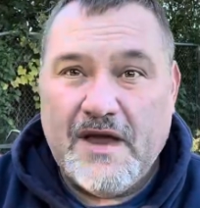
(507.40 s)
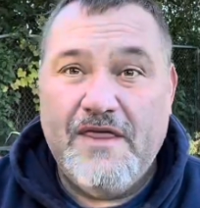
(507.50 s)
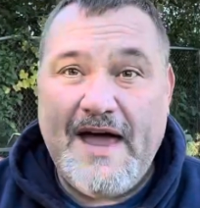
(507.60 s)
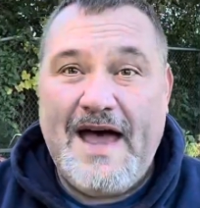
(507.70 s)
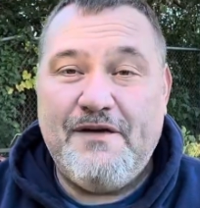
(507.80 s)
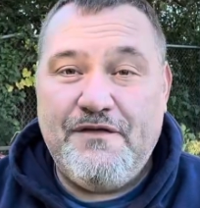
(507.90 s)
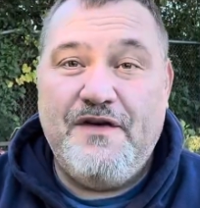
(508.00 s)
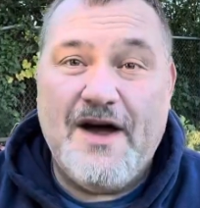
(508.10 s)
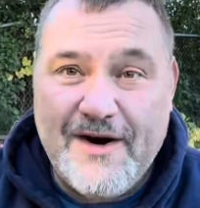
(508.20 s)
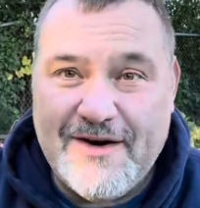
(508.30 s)
That
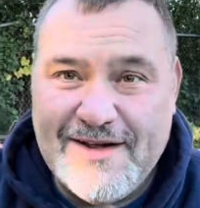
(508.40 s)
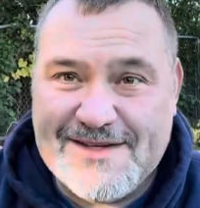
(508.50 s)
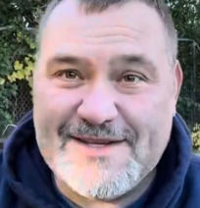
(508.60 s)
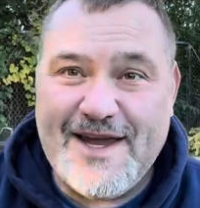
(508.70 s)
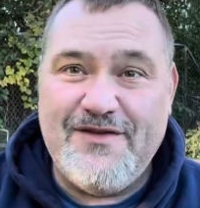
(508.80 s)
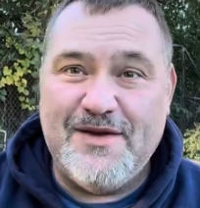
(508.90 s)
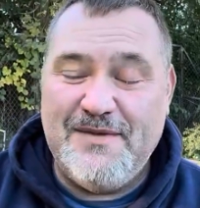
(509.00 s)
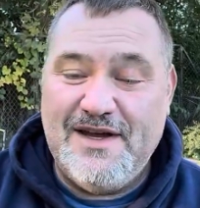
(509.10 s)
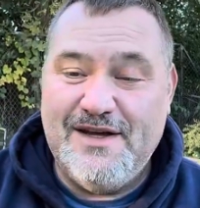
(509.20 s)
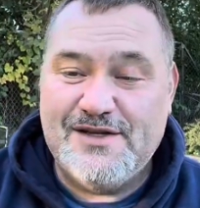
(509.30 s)
fire is giving
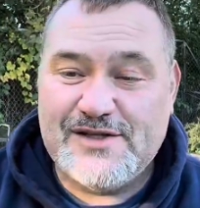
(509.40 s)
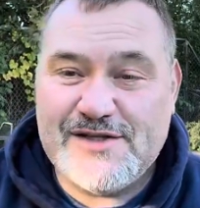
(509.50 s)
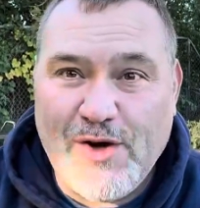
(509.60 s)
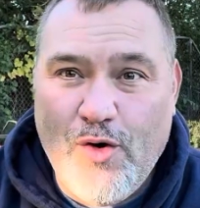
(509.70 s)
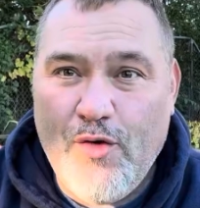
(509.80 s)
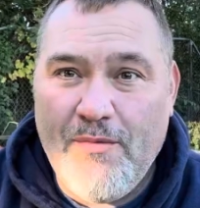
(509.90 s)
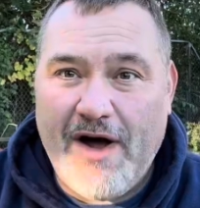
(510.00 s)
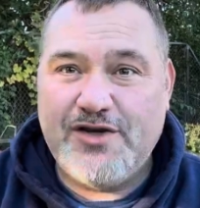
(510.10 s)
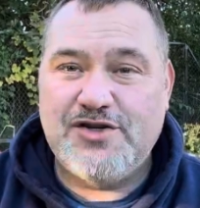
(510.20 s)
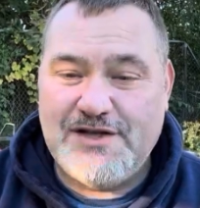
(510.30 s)
me so
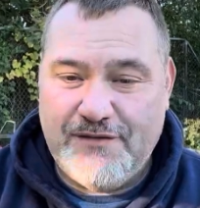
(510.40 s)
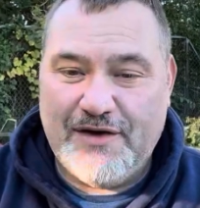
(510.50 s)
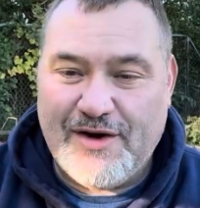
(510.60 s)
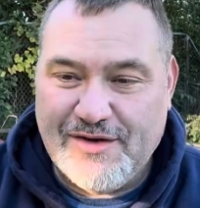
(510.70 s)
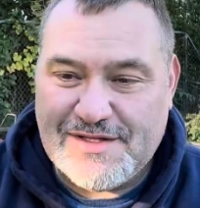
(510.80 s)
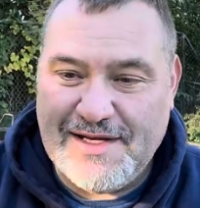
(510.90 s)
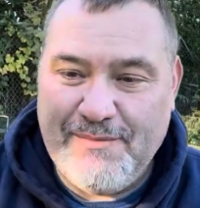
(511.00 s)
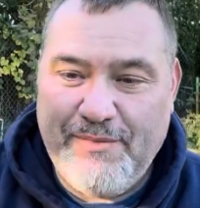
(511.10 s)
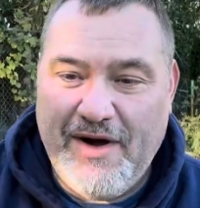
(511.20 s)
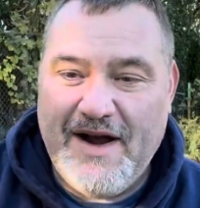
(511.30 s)
much difficulty,
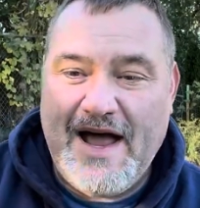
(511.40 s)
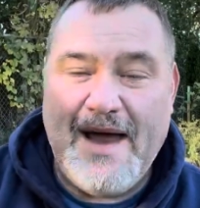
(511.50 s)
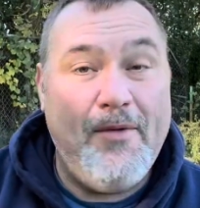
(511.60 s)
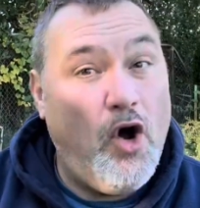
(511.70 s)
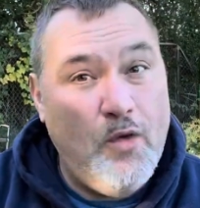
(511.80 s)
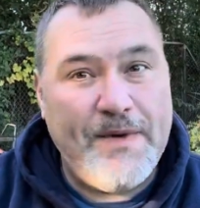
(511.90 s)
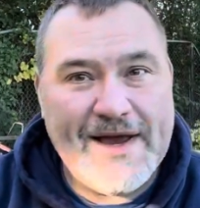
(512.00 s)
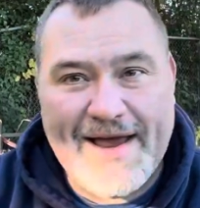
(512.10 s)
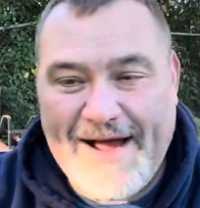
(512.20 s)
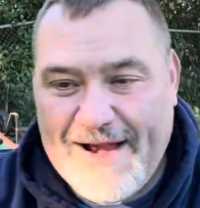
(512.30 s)
but I'm hoping
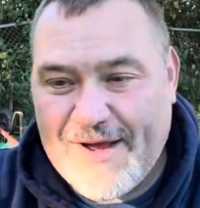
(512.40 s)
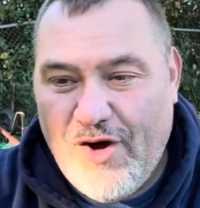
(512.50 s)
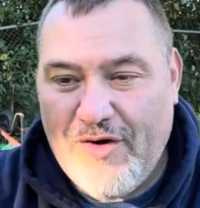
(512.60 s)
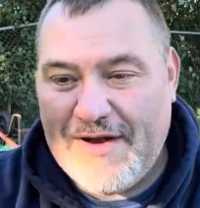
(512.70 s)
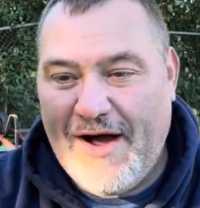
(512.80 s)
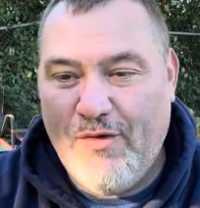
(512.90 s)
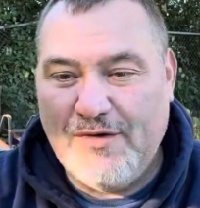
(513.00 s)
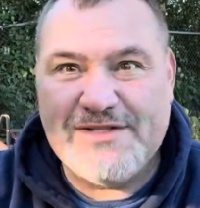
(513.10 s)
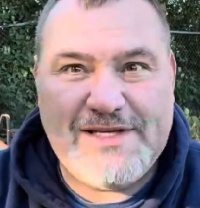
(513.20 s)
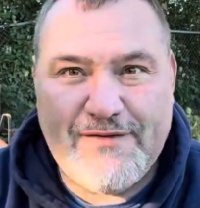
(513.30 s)
I got it going now.
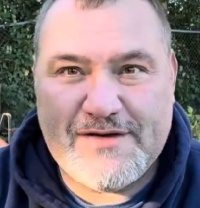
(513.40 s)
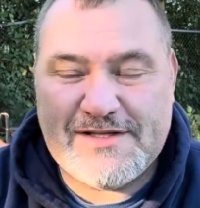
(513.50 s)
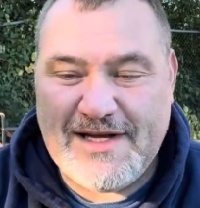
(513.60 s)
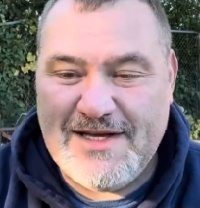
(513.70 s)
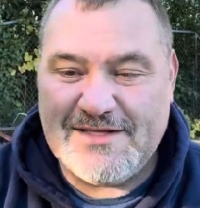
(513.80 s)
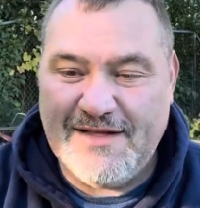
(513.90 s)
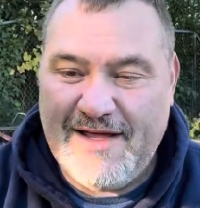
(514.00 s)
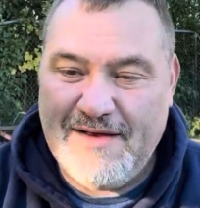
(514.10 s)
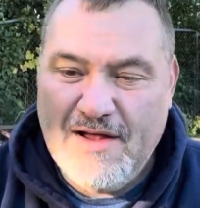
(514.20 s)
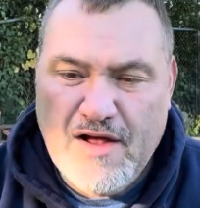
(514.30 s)
We'll see if it stays
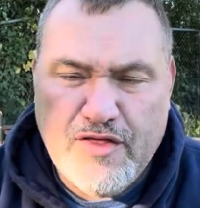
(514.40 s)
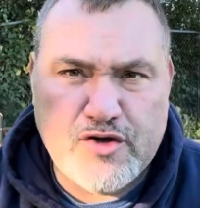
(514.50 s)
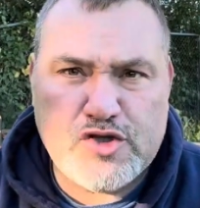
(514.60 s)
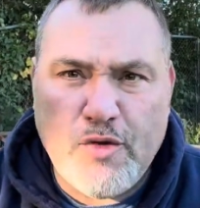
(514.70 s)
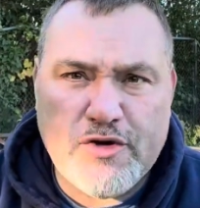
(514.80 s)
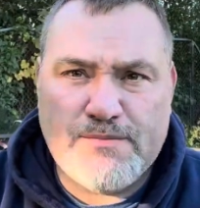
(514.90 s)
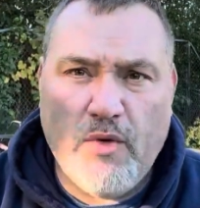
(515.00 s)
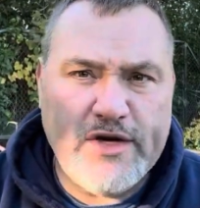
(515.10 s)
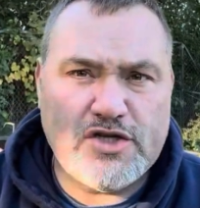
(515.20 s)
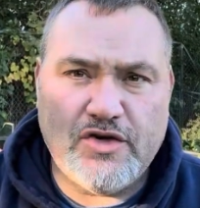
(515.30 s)
lit. There's so much
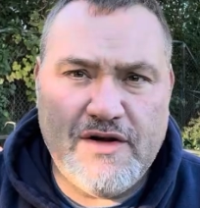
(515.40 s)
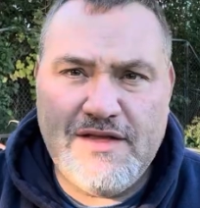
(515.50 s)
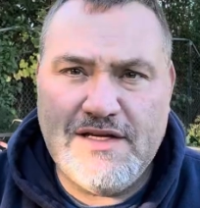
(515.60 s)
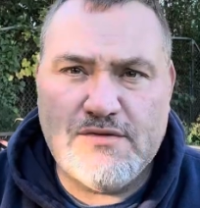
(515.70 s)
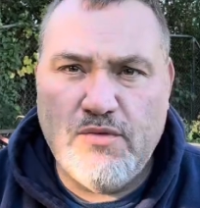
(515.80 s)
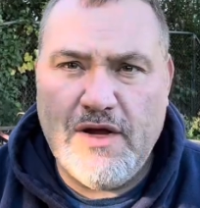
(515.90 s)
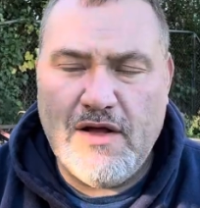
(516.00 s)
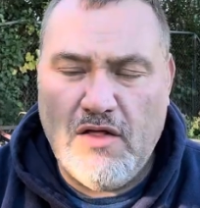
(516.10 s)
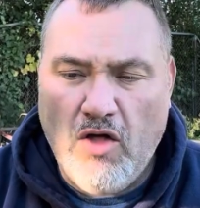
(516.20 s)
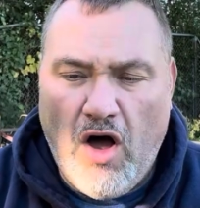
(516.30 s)
moisture in these
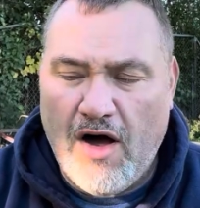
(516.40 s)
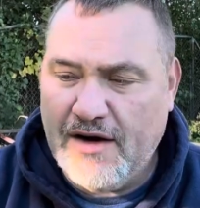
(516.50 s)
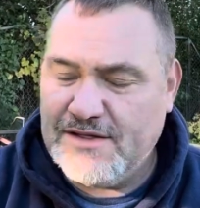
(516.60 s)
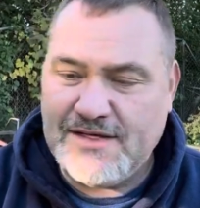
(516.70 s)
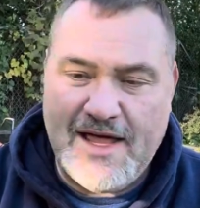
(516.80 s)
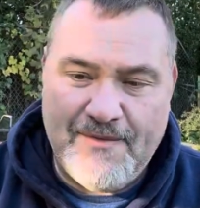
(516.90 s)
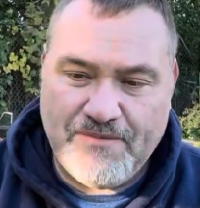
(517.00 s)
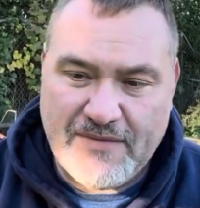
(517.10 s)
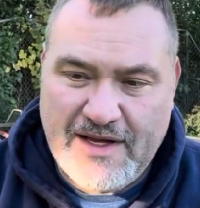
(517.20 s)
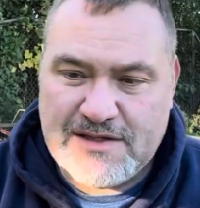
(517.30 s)
logs that
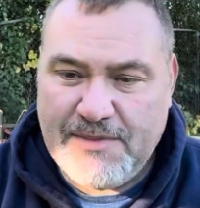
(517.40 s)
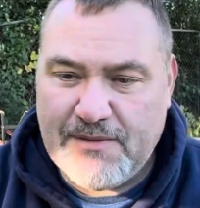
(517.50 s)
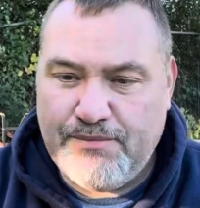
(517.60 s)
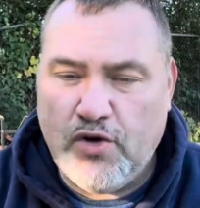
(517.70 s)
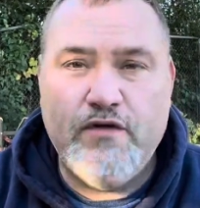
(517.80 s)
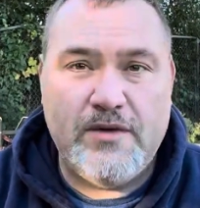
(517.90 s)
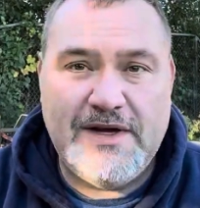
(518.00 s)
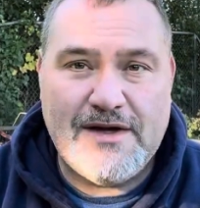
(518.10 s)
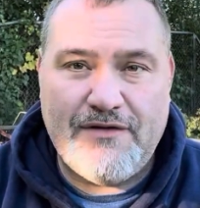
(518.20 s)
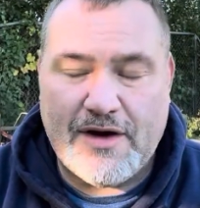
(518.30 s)
it's proven to be
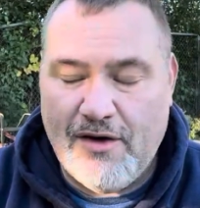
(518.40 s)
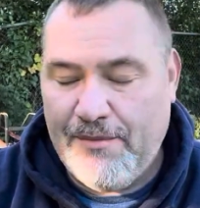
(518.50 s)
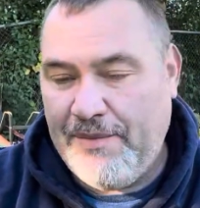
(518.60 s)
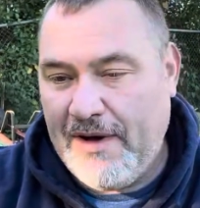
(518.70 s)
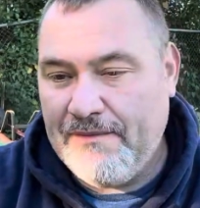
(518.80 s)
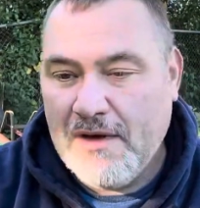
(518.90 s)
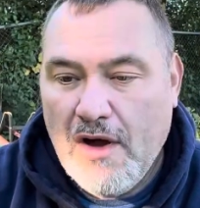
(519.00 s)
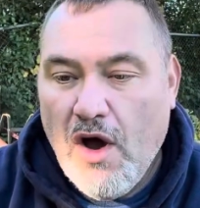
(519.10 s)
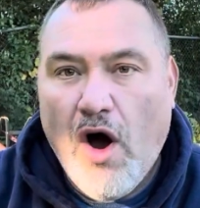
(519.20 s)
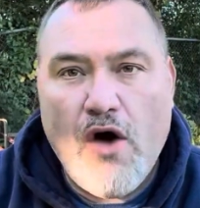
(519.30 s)
difficult, but
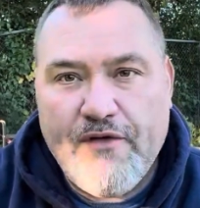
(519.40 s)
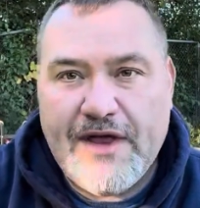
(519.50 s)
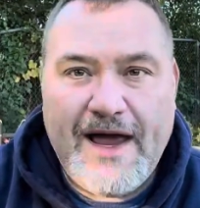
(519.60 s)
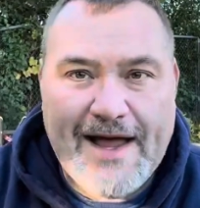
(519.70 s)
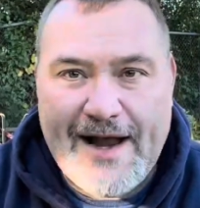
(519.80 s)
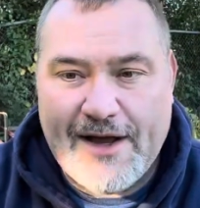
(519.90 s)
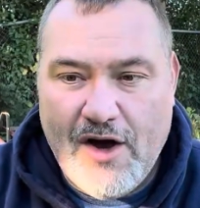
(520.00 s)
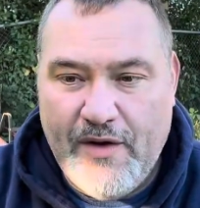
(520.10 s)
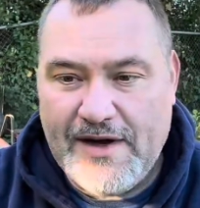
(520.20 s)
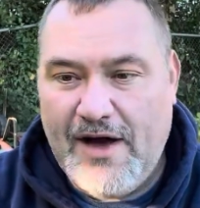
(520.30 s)
hopefully I got it
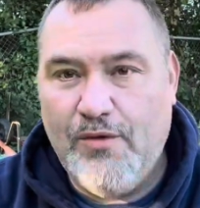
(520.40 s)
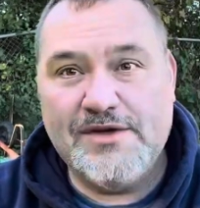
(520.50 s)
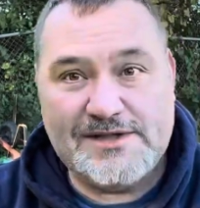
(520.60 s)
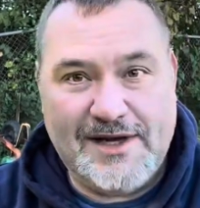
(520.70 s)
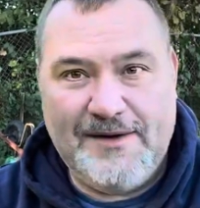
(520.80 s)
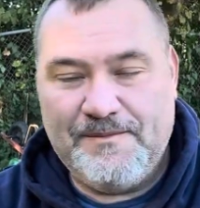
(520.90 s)
going now. We'll see.